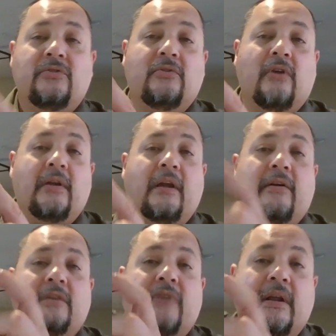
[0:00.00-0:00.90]
two dark
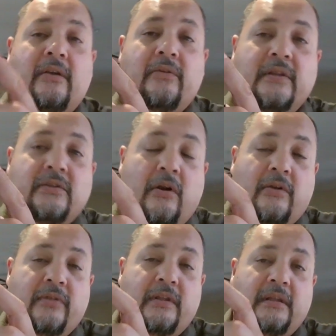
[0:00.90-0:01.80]
areas right here, these
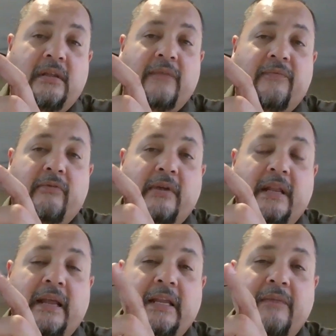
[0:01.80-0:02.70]
are the infrared
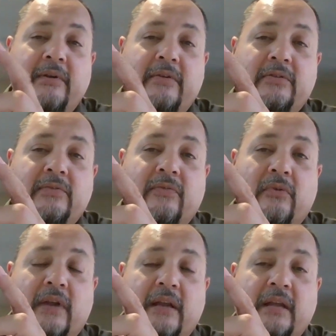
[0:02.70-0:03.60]
light emitters
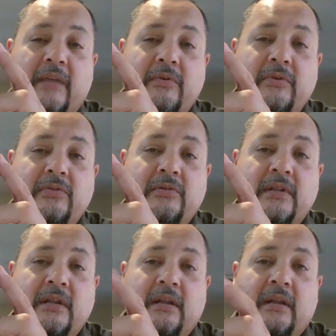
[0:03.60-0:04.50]
for nighttime use.
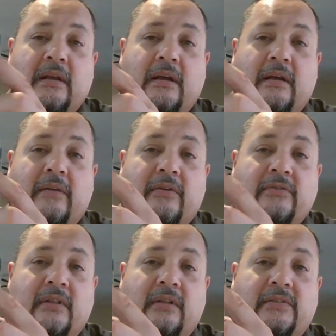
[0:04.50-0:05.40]

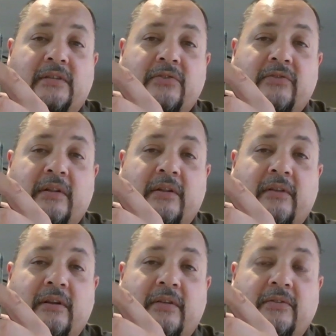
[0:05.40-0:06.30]
There's a little sensor right there
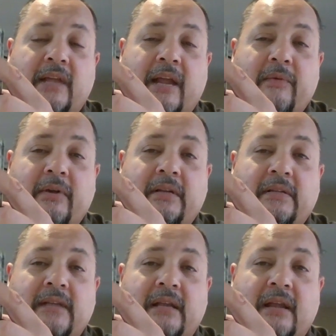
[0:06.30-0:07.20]
that tells the camera it
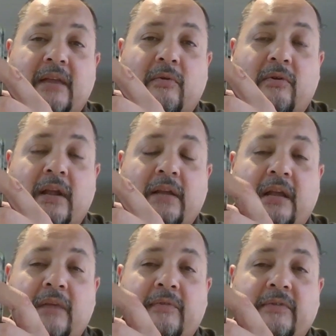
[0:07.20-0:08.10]
is daytime or
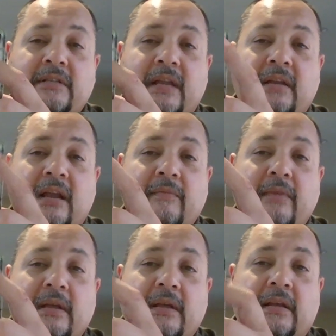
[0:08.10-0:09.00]
nighttime. If it's daytime,
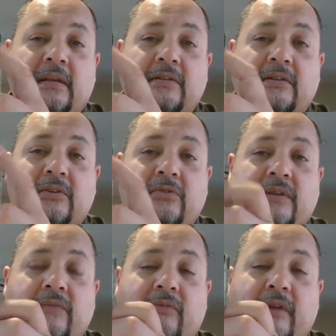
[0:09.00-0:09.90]
it doesn't use
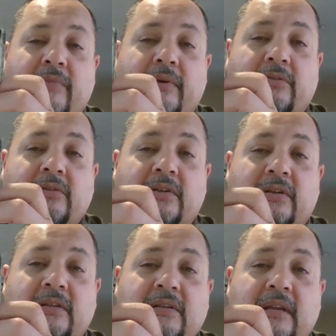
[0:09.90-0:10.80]
infrared emitters because it
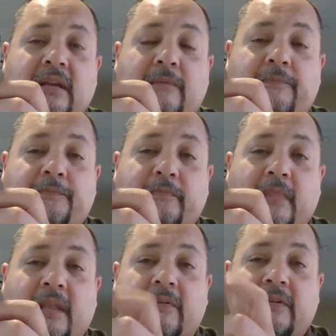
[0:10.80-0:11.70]
doesn't need them.
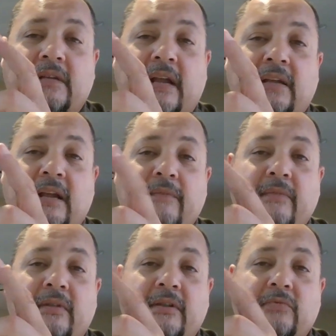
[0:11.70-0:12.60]
If it's nighttime,
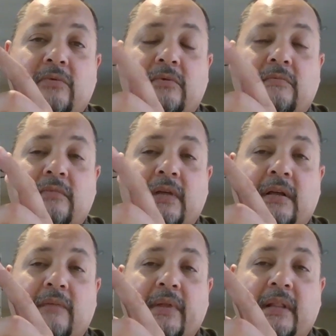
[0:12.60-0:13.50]
these will
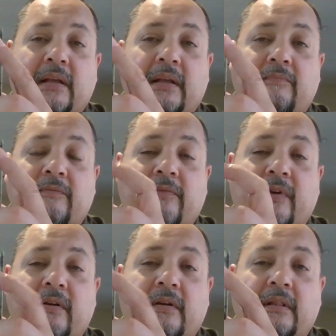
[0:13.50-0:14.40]
be like a
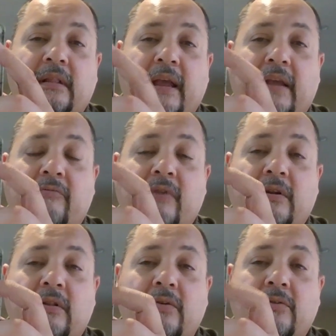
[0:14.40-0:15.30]
very light red
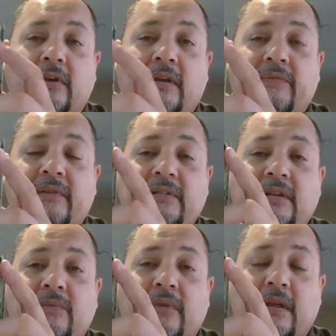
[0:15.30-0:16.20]
glow. You could definitely see
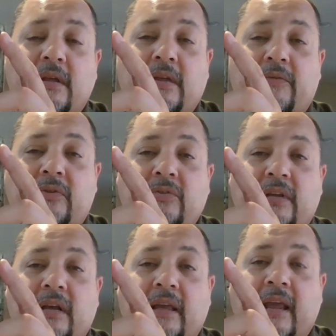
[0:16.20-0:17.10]
them if you're
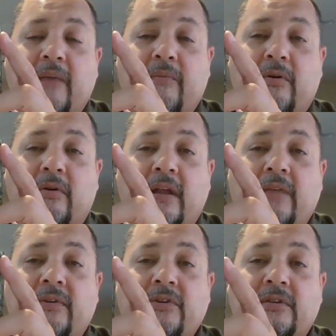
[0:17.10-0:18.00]
using a camera or
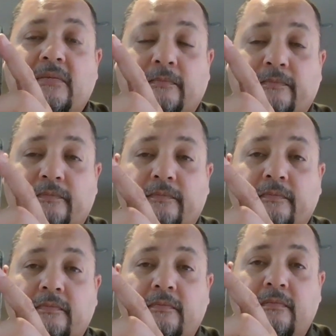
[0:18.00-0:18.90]
night vision.
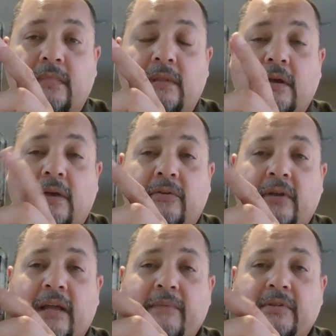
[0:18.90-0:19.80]
Other
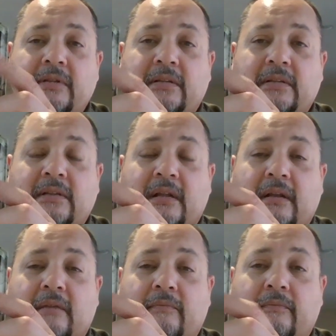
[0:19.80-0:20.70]
times,
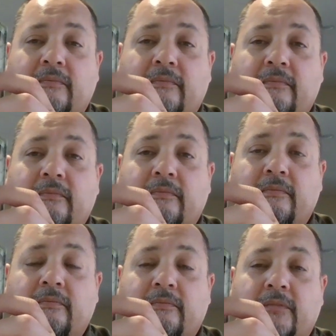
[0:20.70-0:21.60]

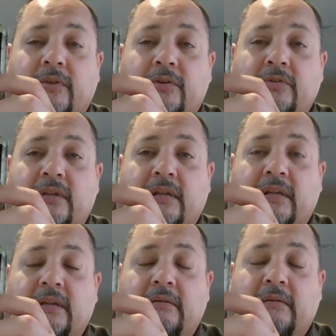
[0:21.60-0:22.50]
they're
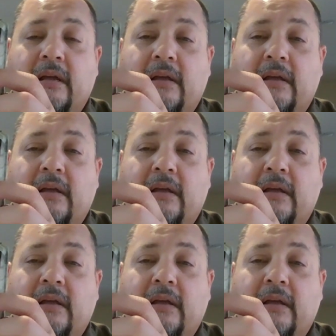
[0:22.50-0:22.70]
usually